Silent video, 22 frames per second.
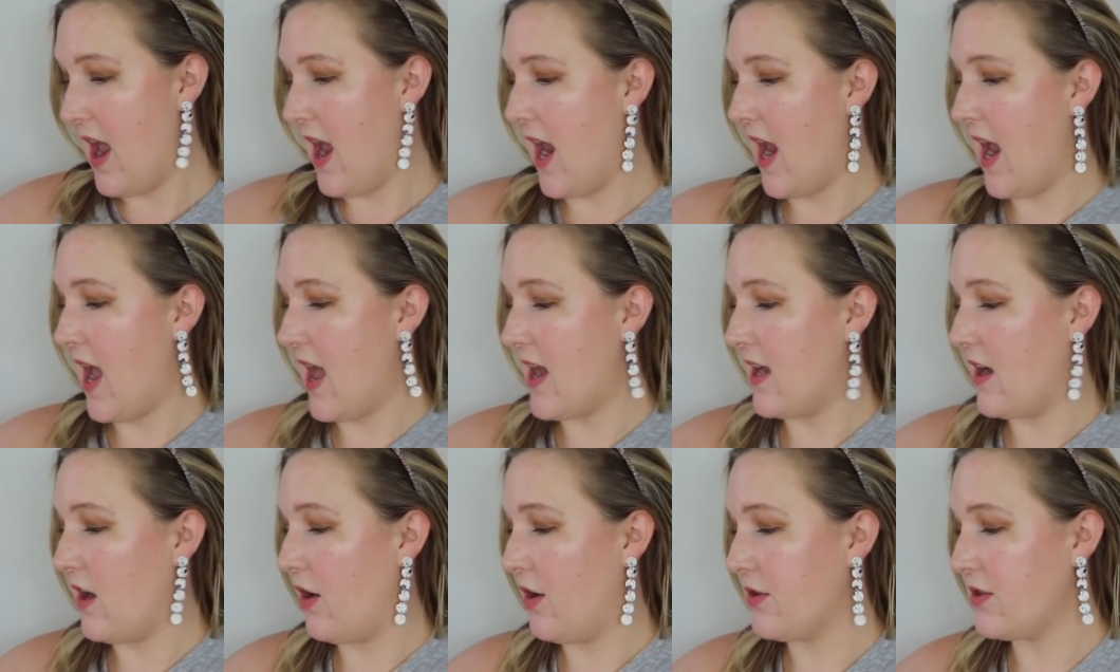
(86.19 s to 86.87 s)

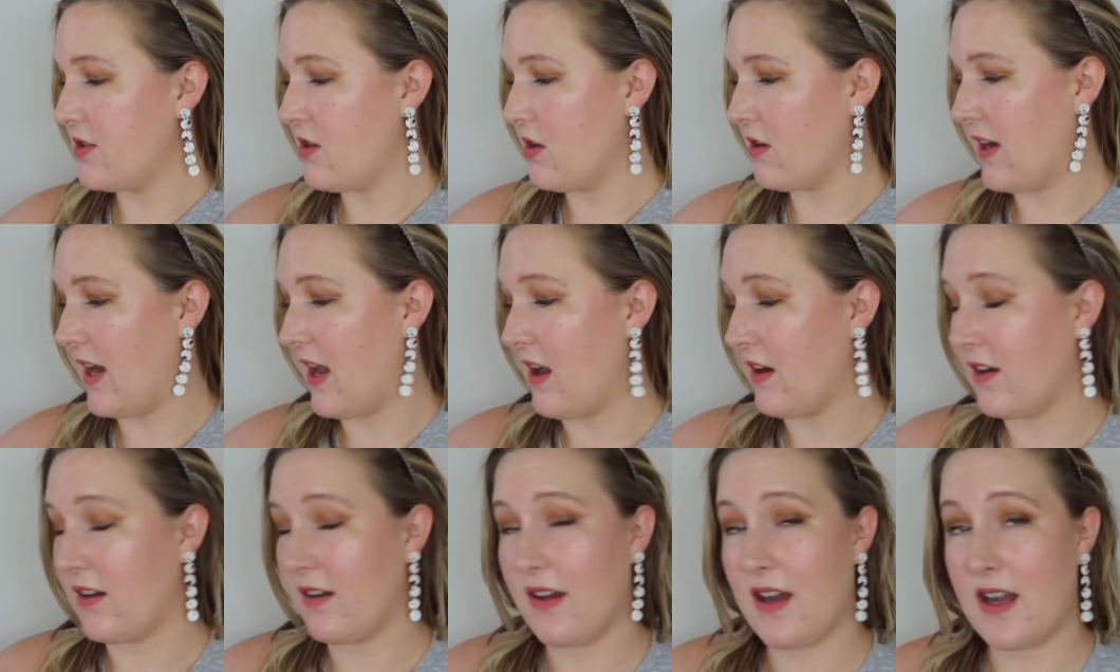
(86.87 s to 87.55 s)
and it also
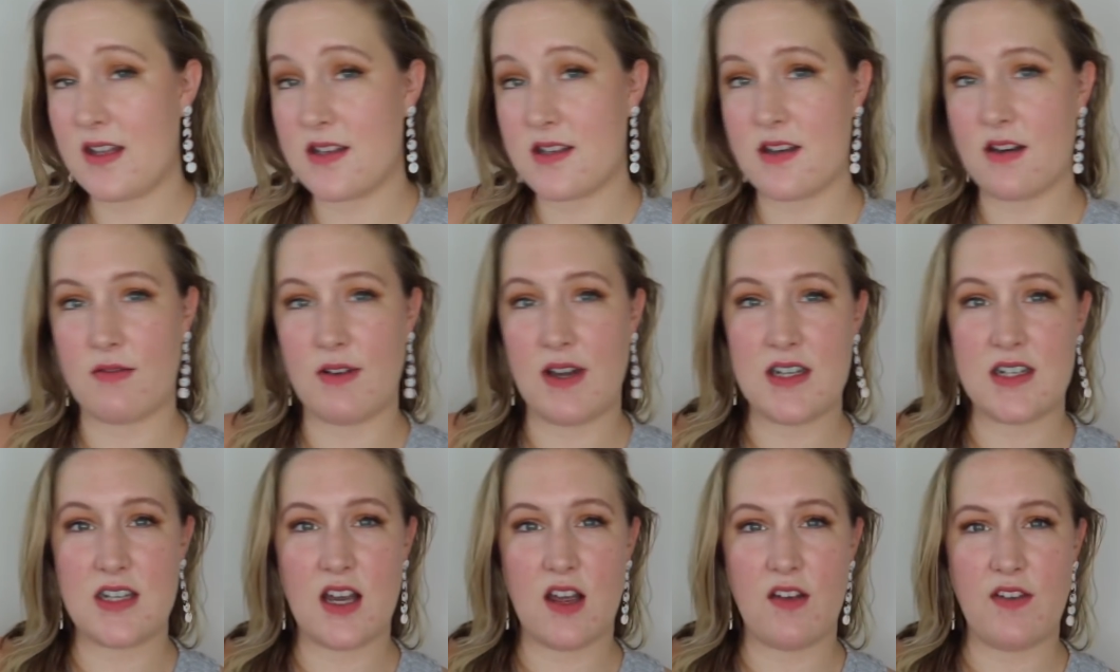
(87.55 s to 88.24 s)
calculates the
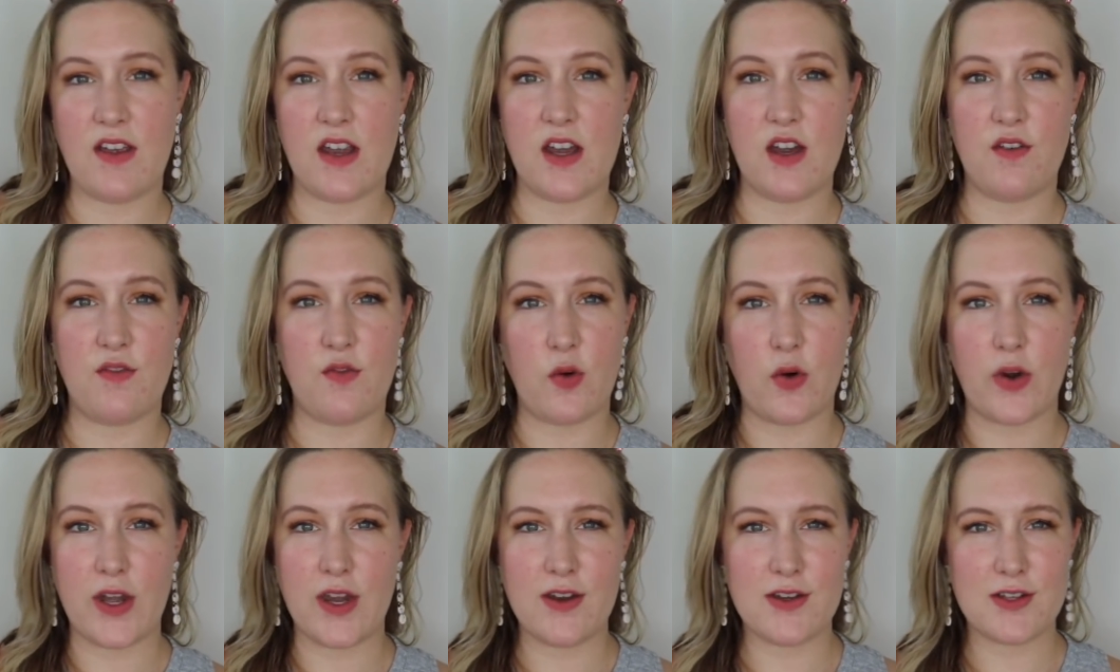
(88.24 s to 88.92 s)
retail value
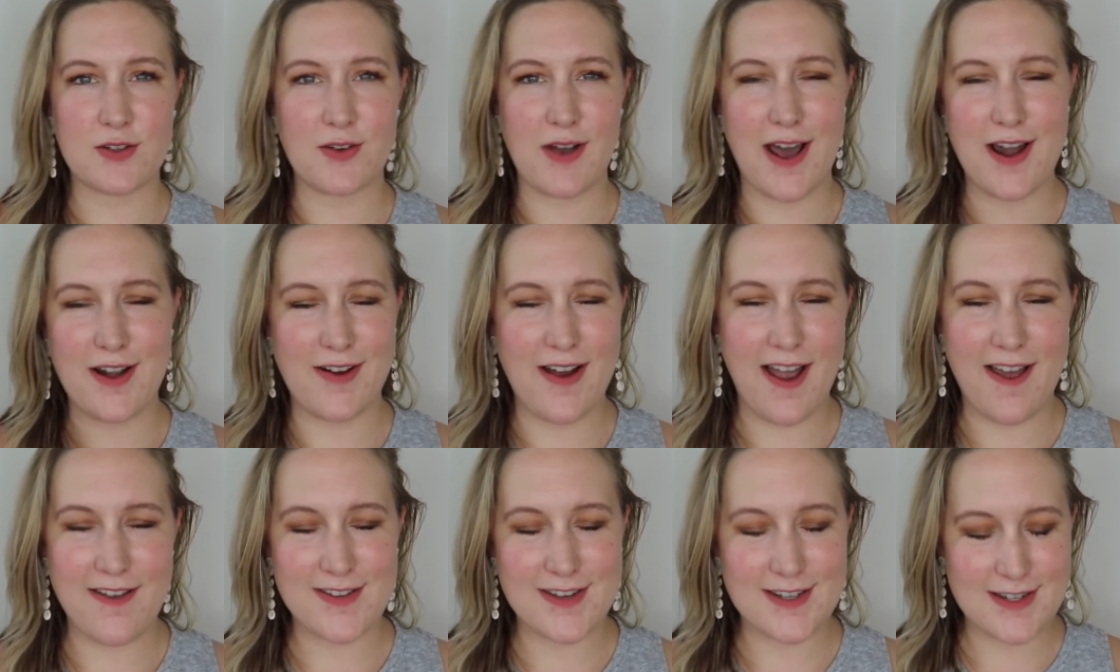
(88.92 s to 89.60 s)
for you, so I don't
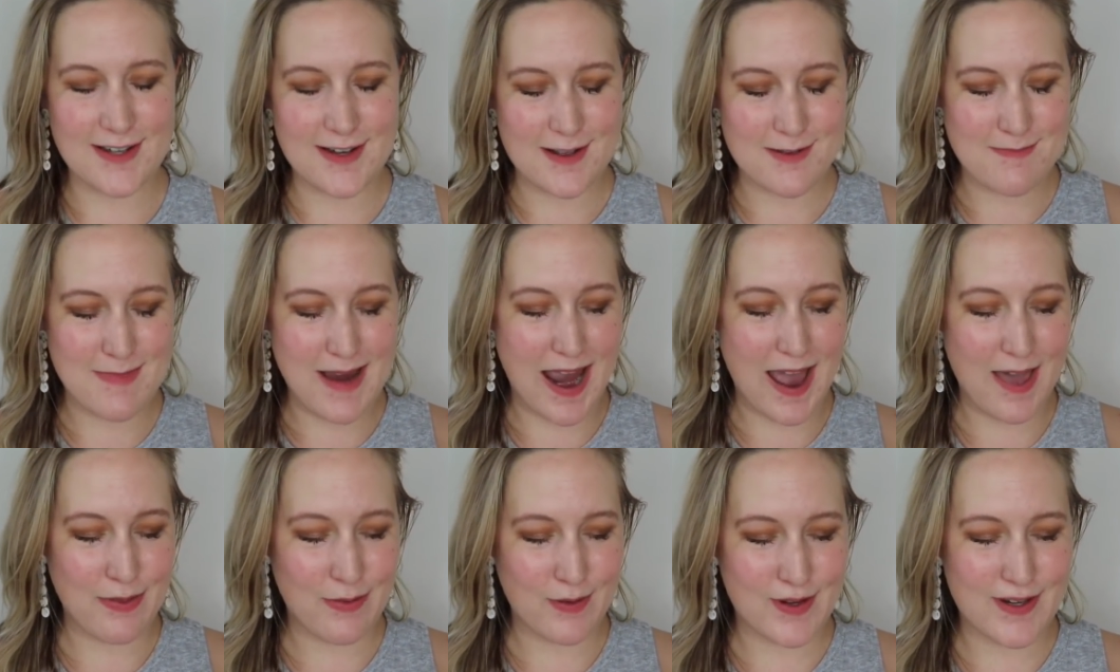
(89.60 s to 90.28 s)
have to do the
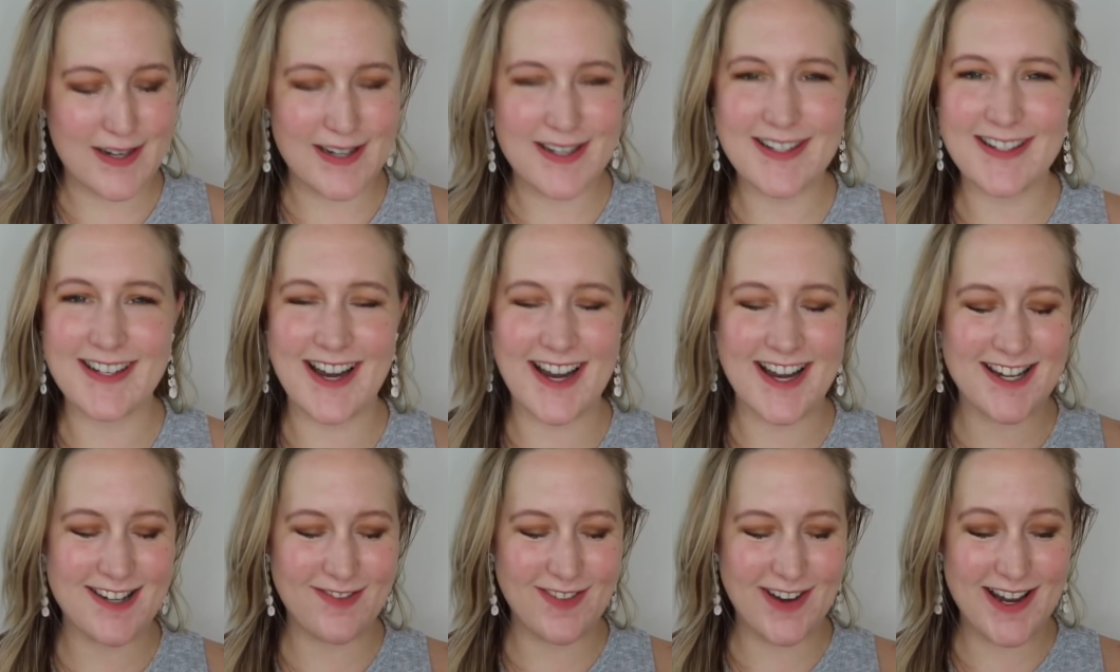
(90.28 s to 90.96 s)
math, which is
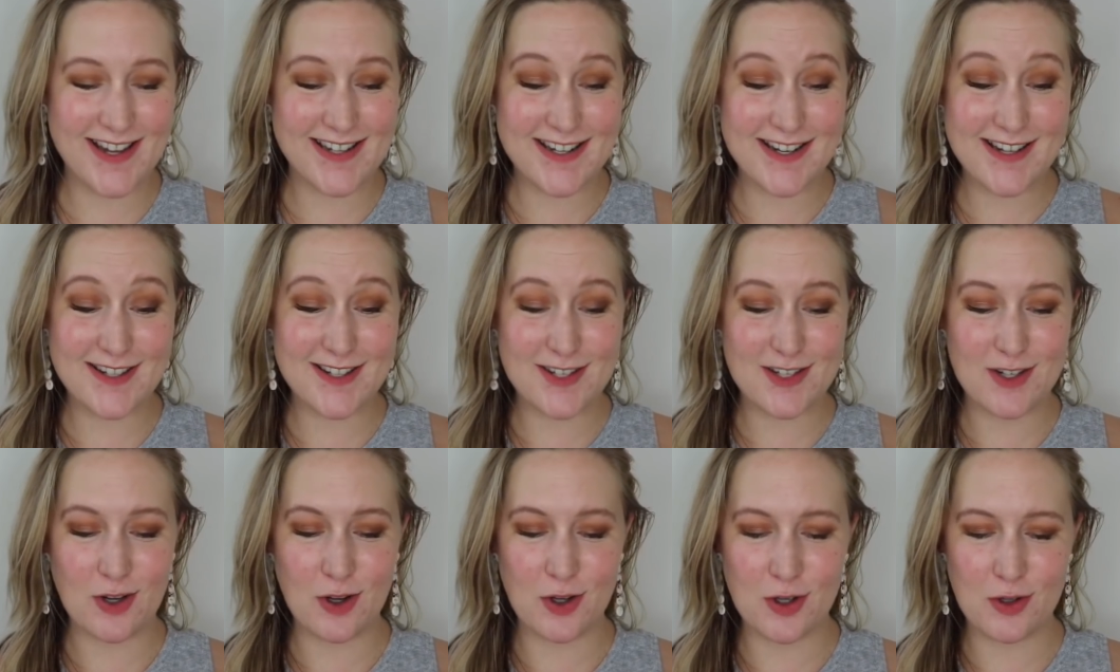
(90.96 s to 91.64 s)
nice, but it says
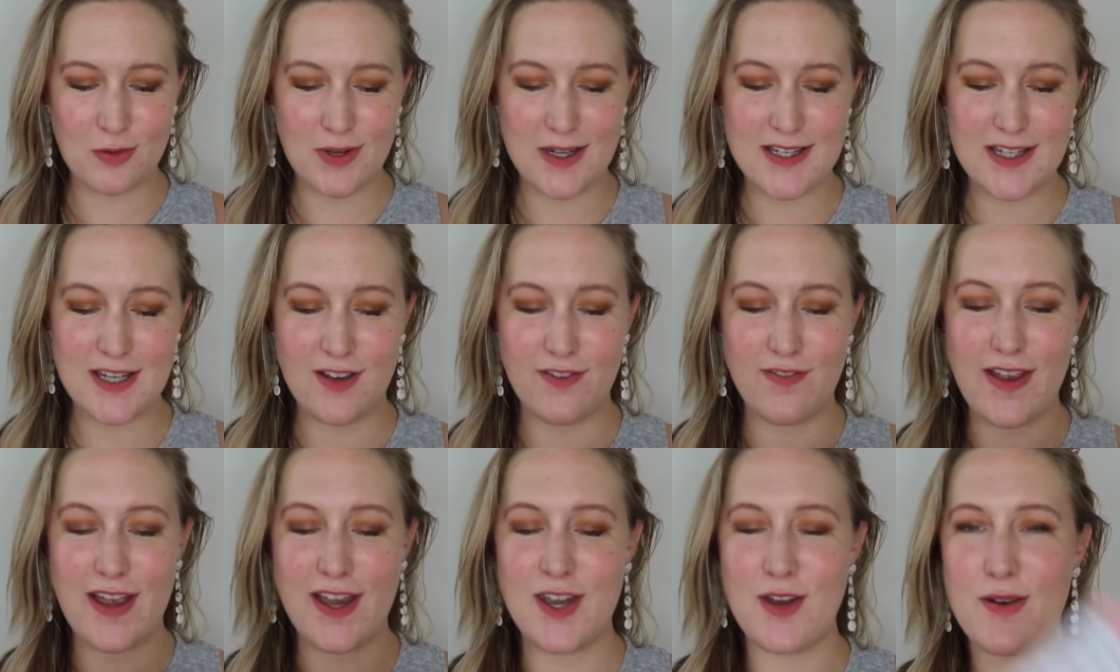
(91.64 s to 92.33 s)
the total
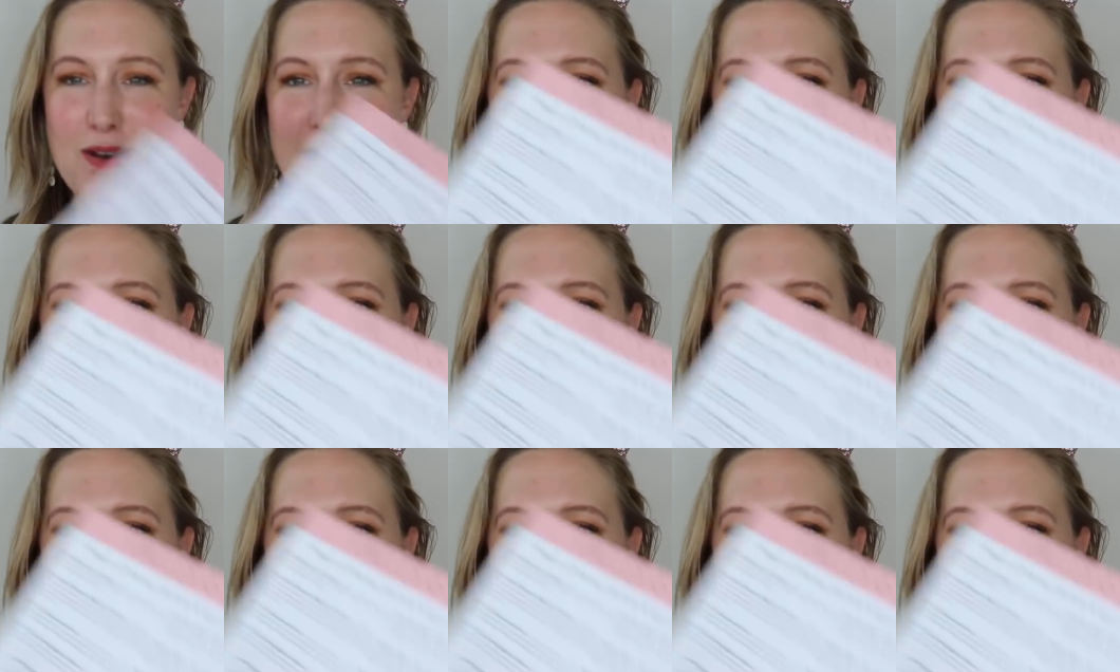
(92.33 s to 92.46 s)
retail value